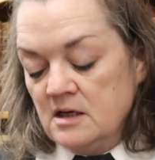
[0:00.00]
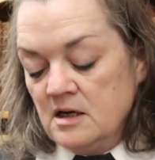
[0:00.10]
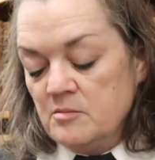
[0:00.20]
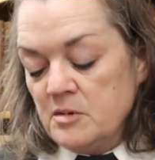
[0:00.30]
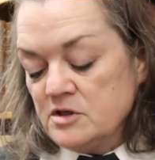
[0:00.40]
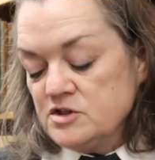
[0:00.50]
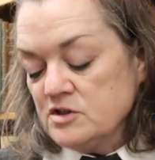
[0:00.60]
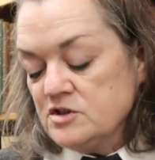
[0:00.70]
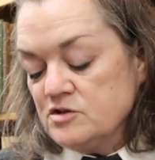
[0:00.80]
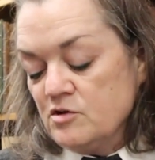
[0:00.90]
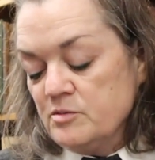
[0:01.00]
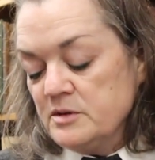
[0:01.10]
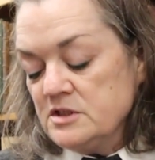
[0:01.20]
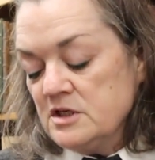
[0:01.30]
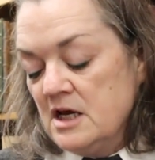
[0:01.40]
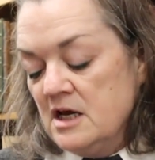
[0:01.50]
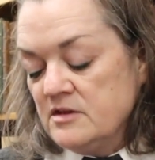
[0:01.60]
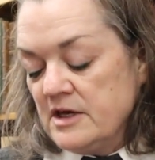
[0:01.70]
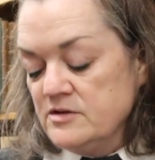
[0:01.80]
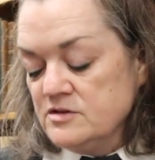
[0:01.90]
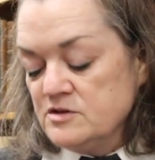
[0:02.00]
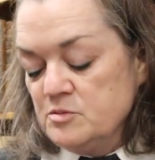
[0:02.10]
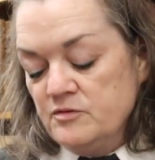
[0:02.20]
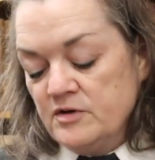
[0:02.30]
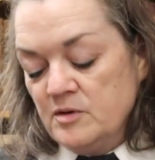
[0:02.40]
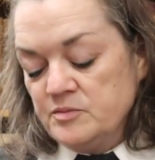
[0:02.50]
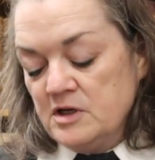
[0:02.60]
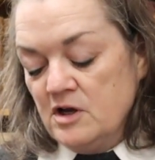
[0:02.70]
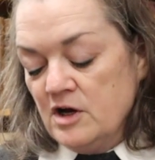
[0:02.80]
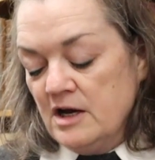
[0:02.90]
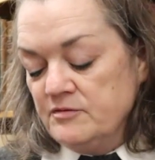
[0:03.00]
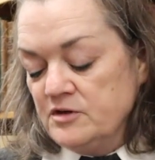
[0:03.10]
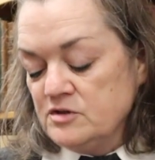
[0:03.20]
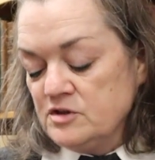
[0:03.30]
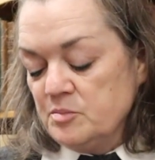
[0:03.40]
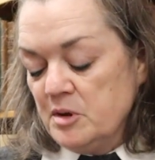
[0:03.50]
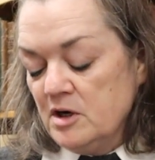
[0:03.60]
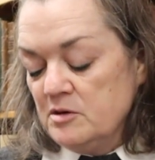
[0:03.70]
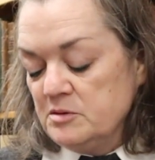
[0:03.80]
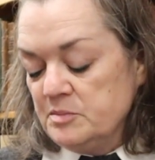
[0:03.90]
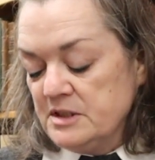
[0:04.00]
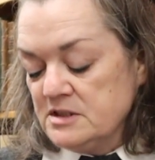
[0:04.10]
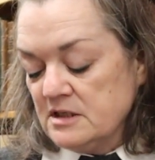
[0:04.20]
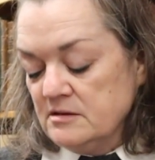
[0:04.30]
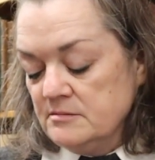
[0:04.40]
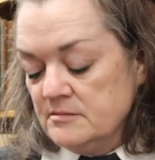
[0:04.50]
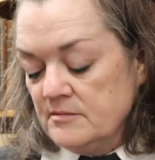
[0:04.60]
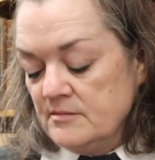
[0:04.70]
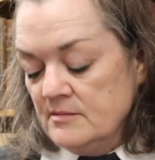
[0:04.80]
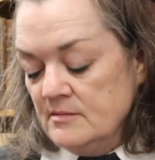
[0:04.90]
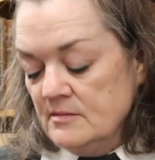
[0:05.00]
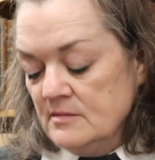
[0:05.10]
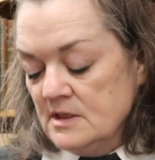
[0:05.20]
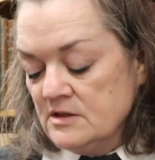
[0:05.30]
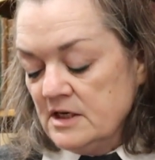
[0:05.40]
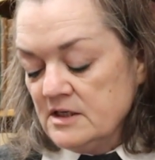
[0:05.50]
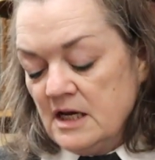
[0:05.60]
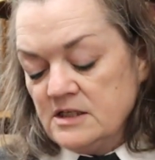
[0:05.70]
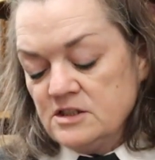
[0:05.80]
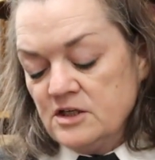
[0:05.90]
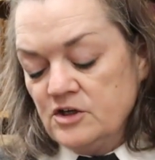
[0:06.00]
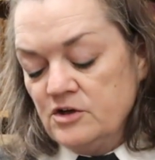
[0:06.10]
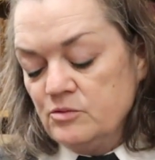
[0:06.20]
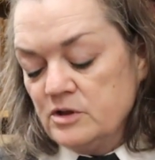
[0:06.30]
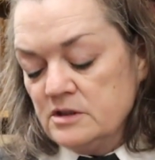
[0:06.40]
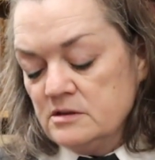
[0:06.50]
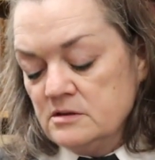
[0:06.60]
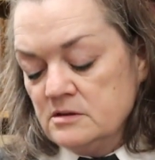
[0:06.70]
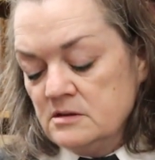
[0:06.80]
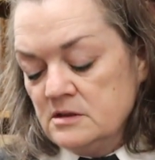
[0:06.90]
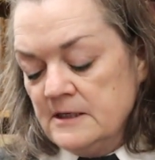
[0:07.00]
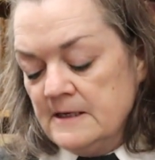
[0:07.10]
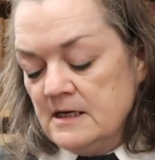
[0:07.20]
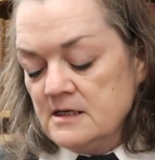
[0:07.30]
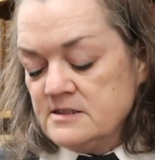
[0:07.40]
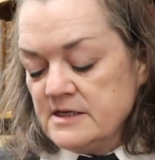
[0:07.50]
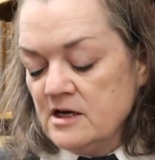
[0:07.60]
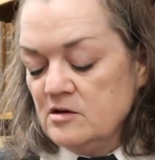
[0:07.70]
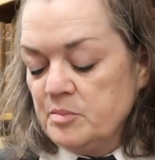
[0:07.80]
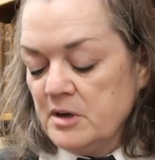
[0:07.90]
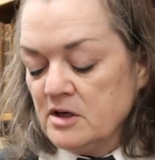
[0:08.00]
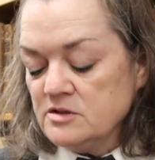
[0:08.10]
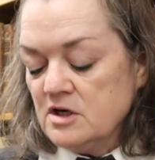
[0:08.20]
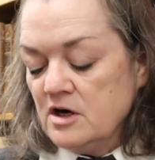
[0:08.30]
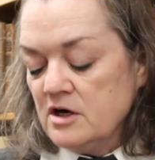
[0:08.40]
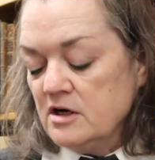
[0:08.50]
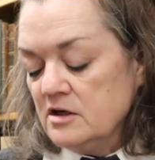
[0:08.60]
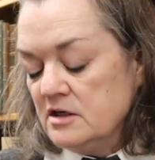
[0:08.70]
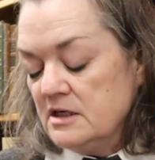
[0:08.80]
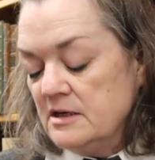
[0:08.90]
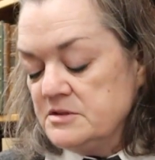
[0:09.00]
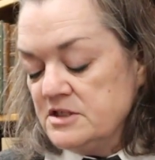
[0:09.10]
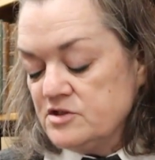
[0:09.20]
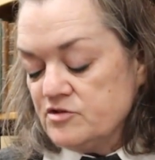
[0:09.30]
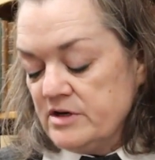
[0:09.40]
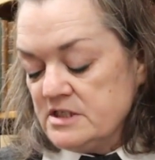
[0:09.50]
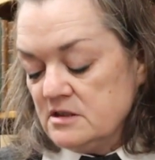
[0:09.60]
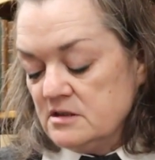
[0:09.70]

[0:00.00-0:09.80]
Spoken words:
A march on Stormont, thousands moving up the long avenue to the Parliament building. They had added a new one, a single parked car on an empty street.